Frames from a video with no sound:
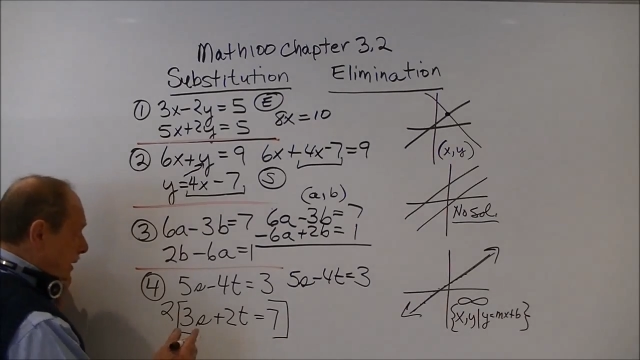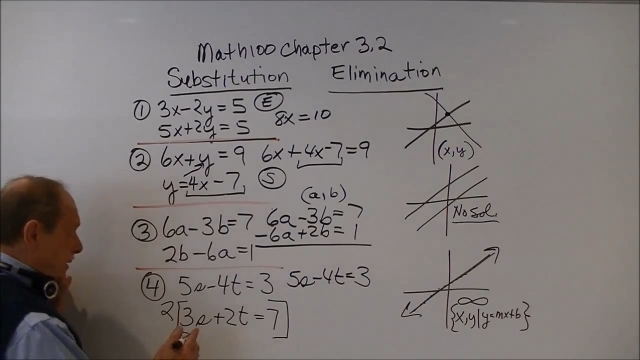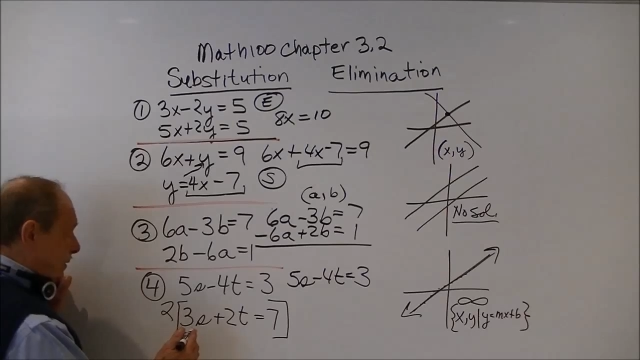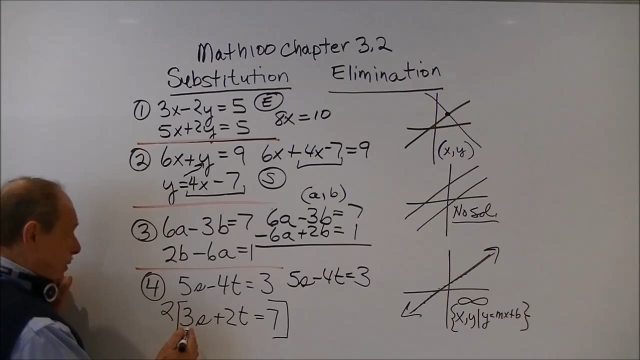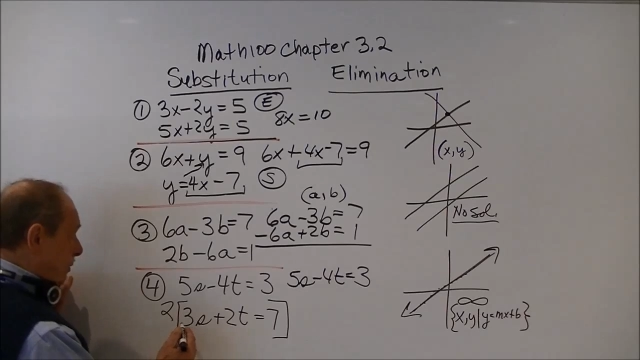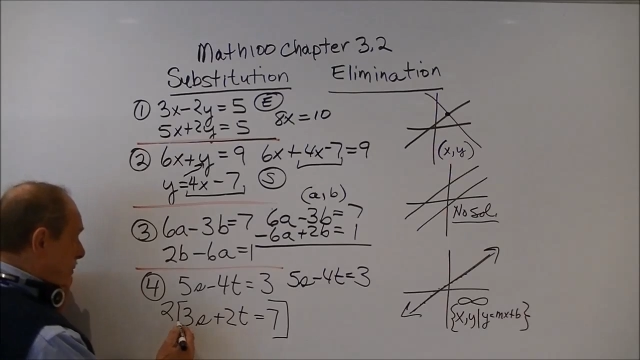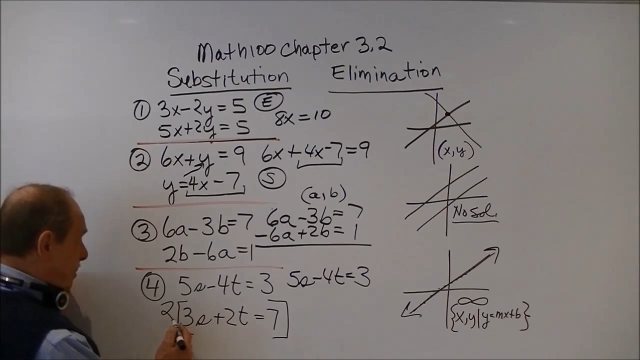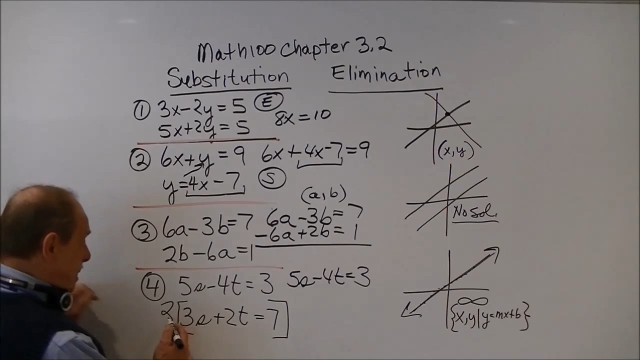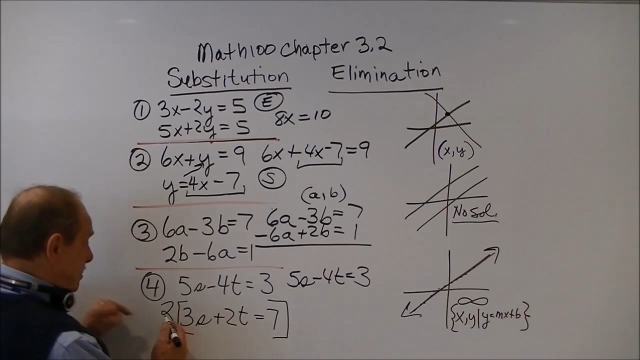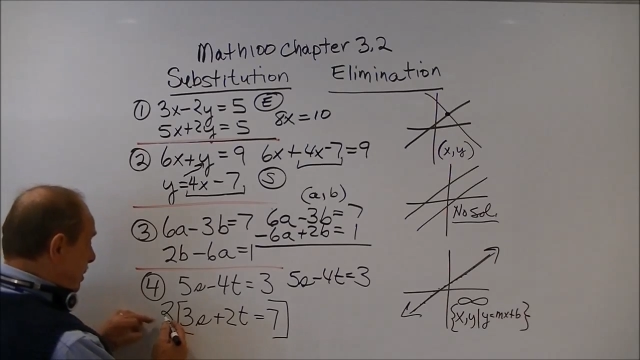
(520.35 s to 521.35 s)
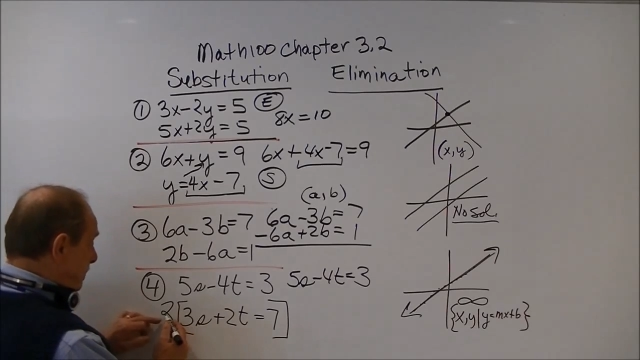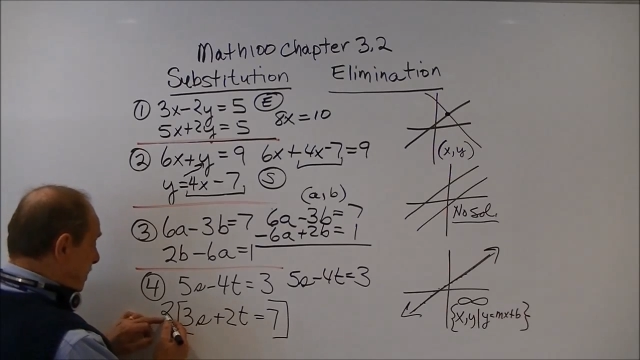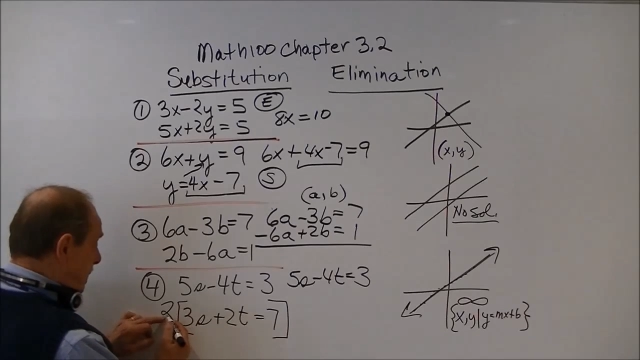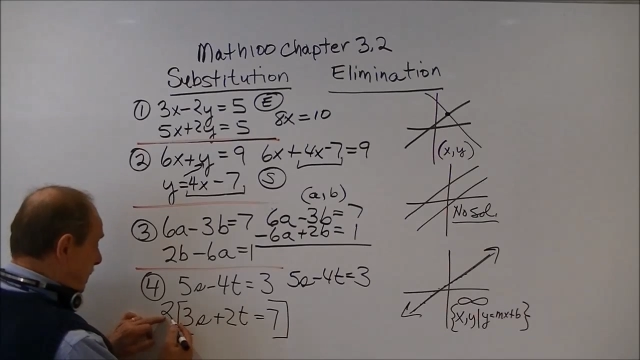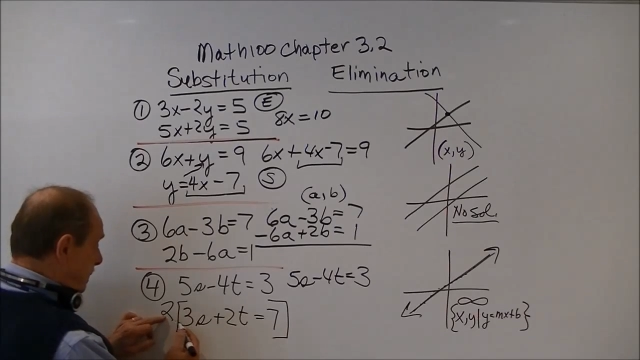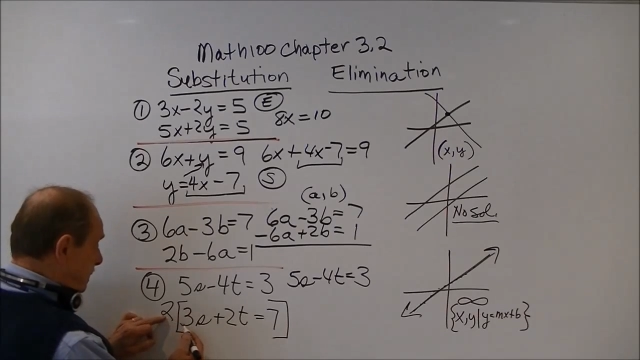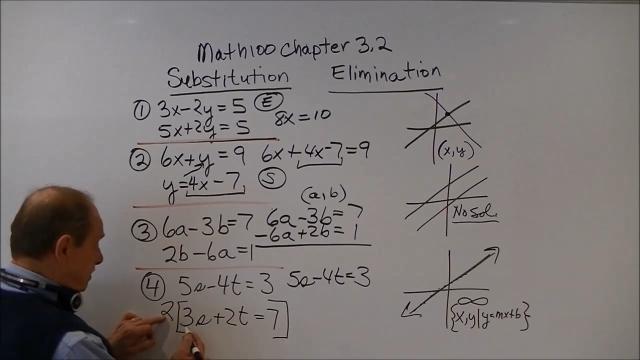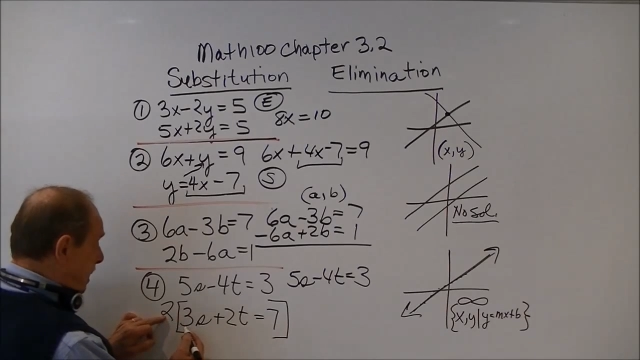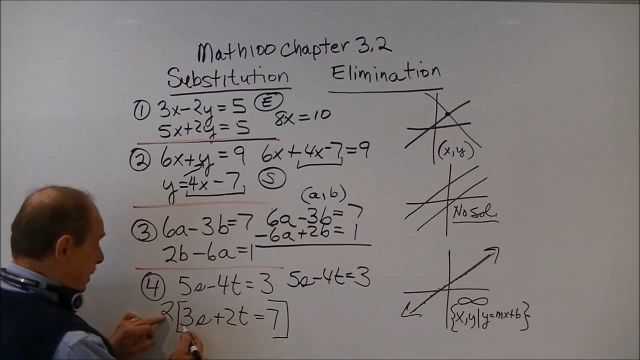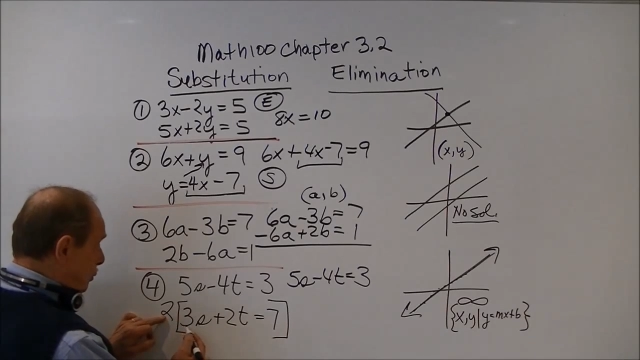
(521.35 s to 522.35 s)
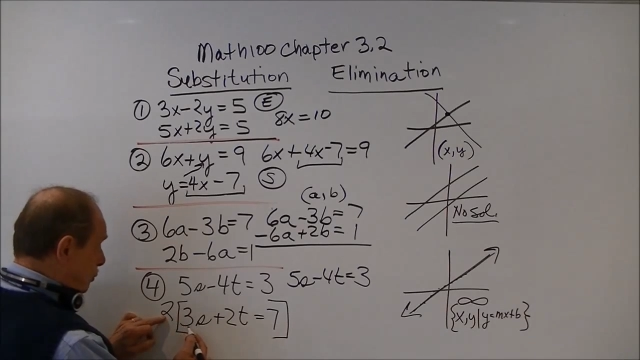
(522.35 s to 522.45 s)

So by multiplying this by